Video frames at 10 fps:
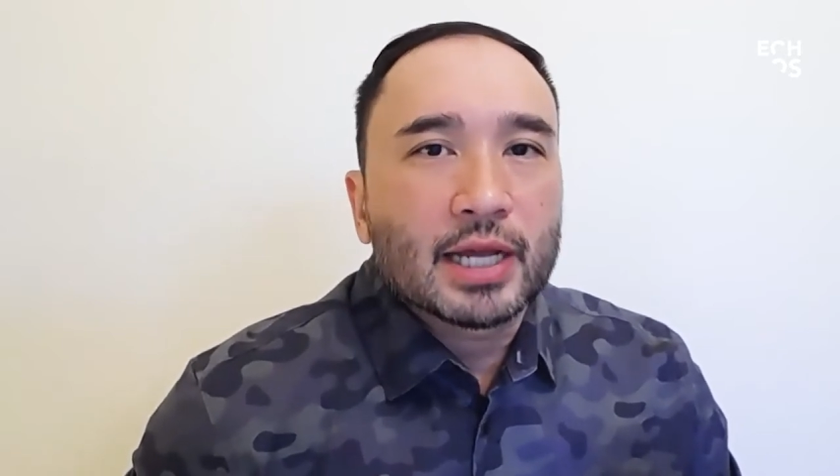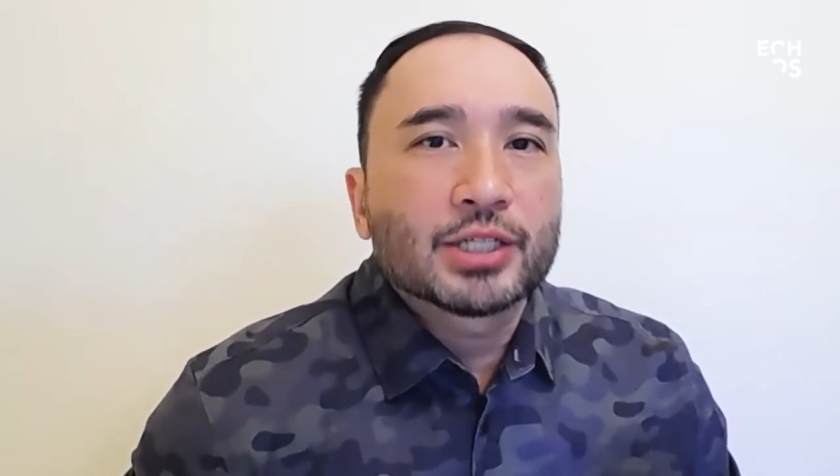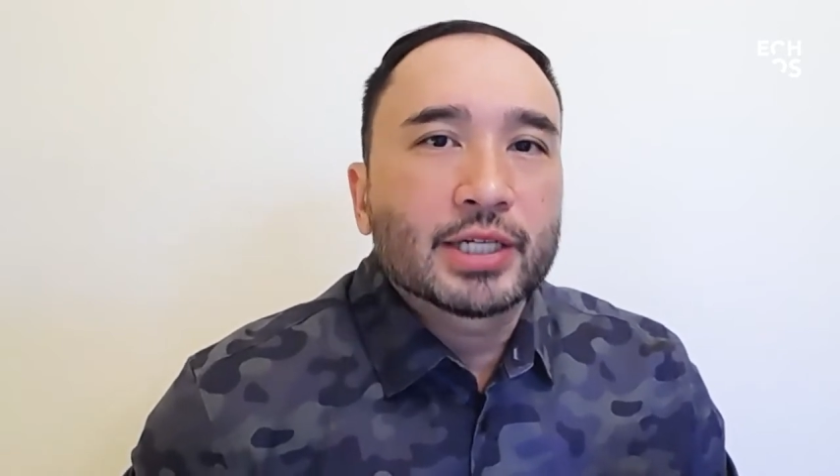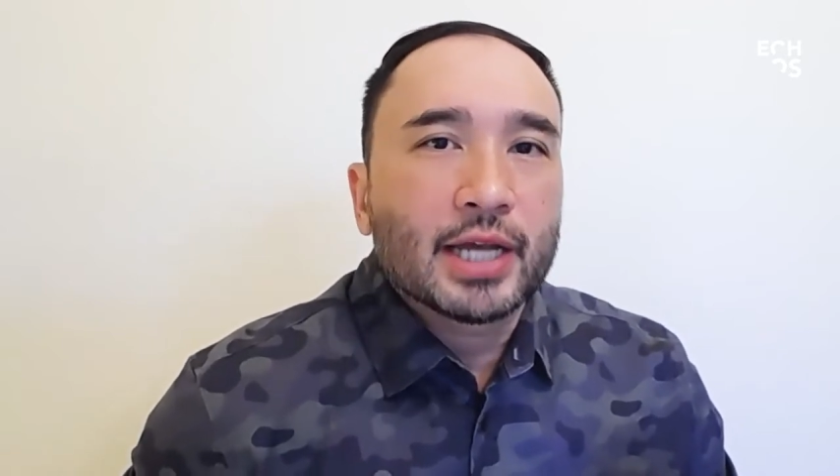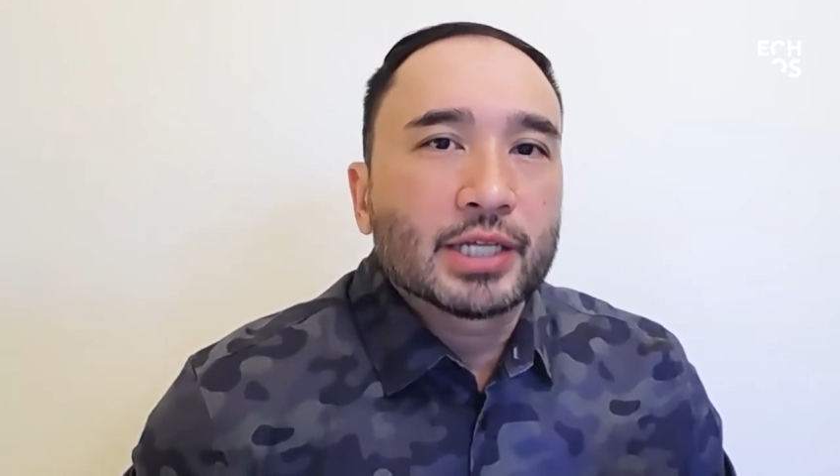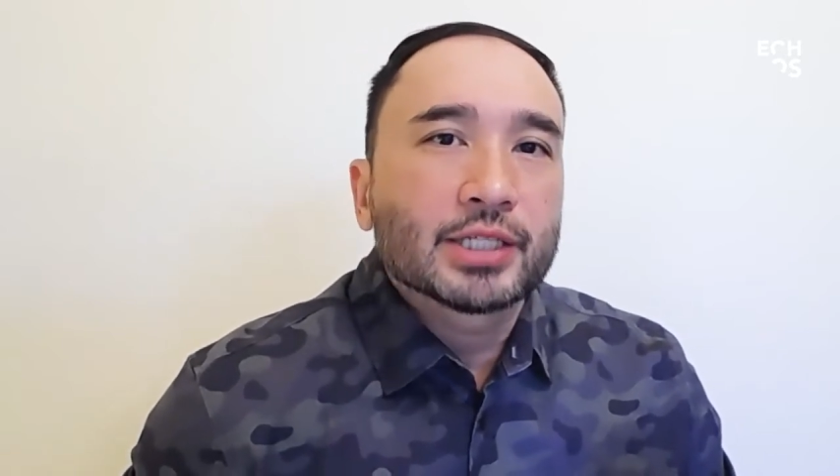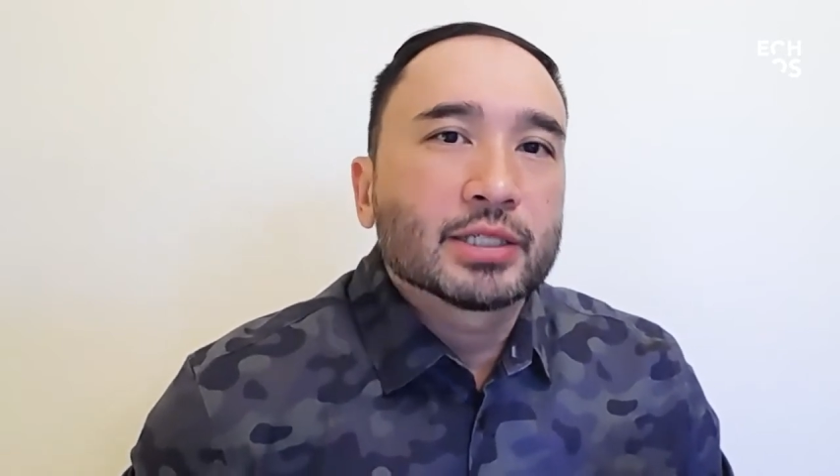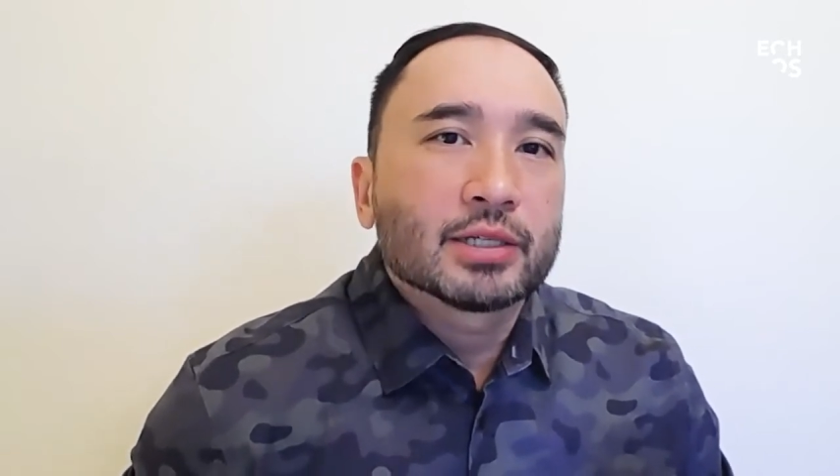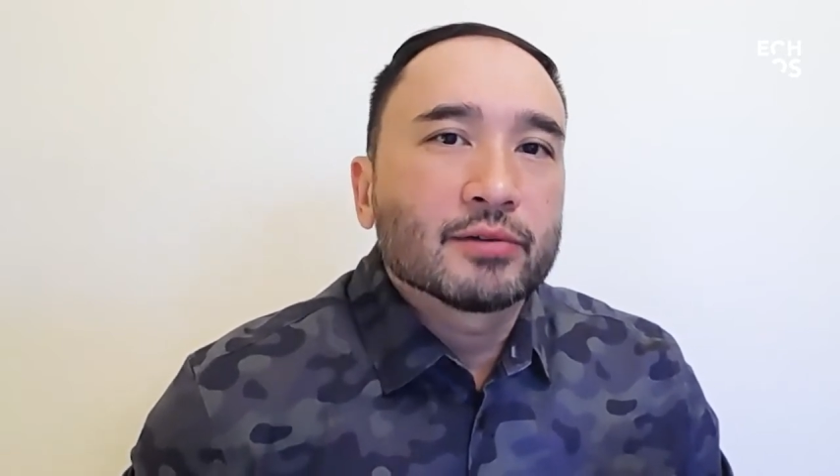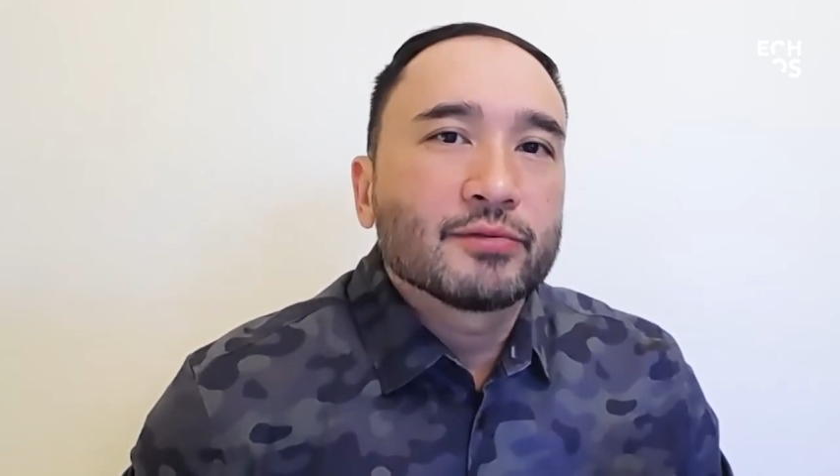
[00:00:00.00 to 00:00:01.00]

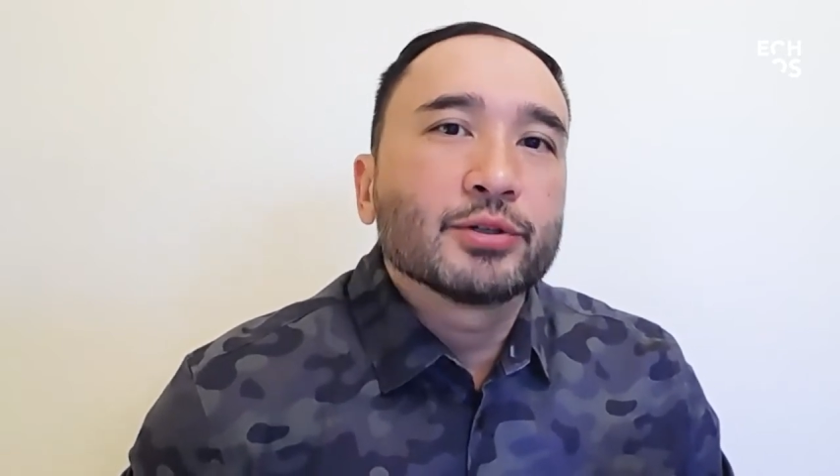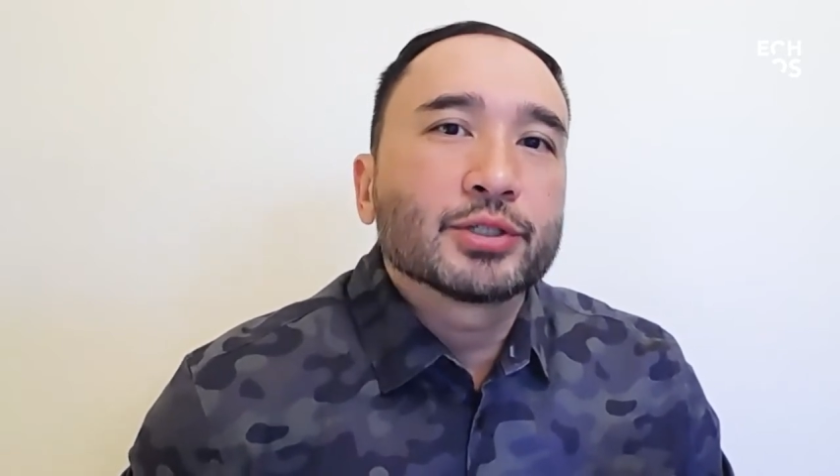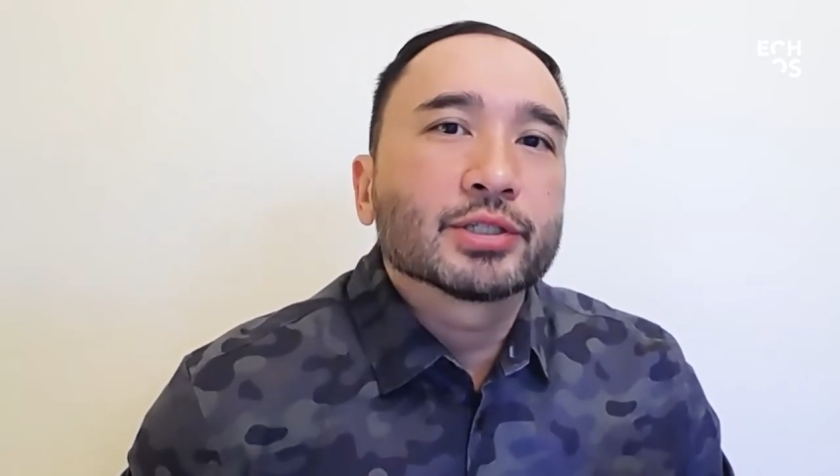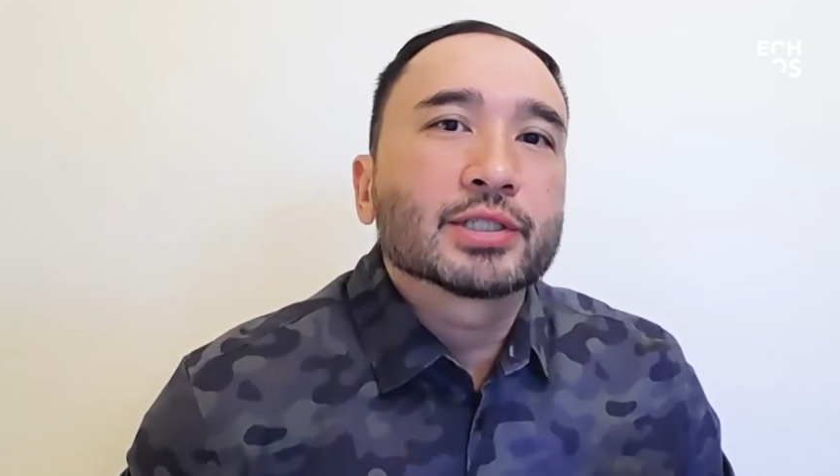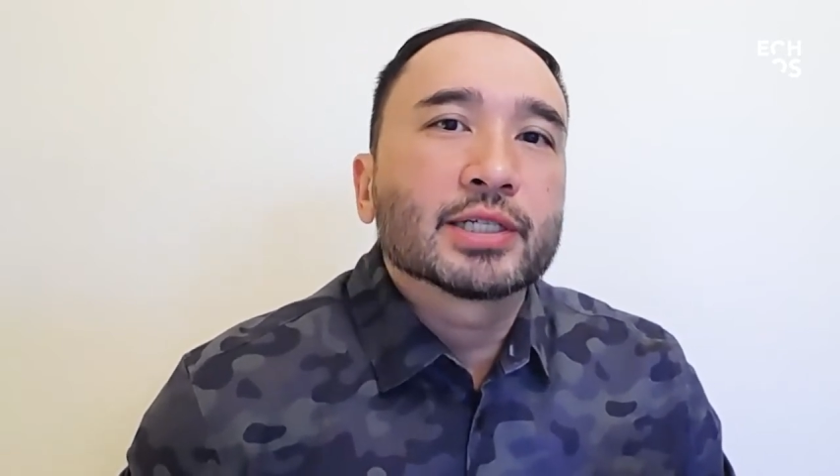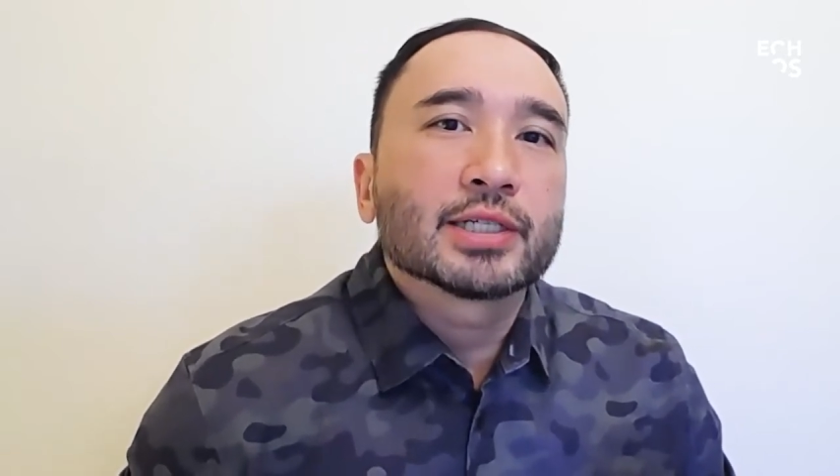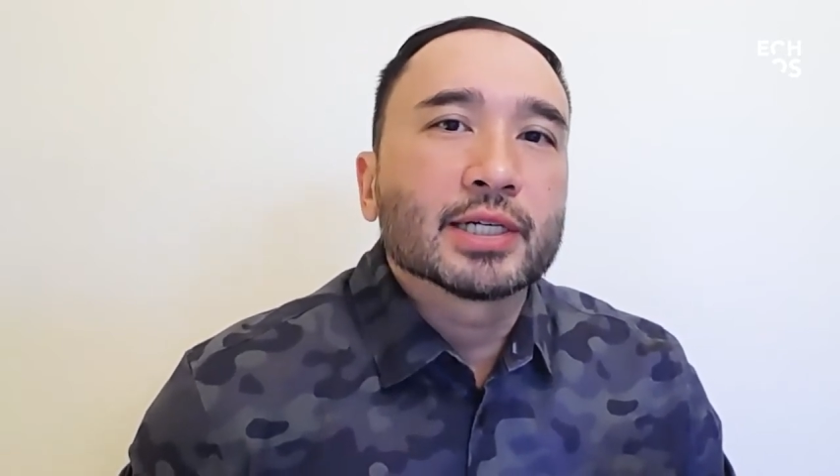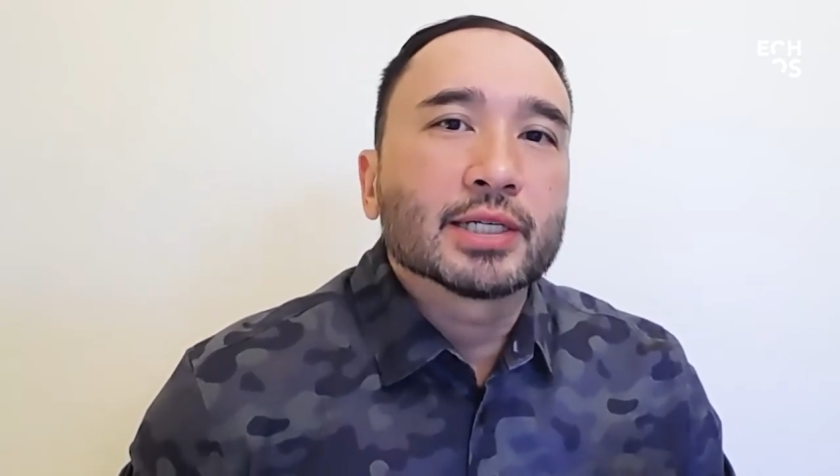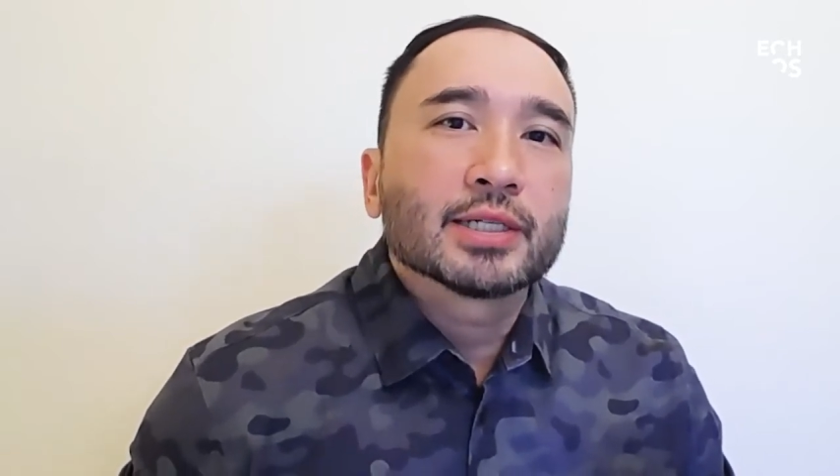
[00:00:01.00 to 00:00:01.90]
education of futures thinking.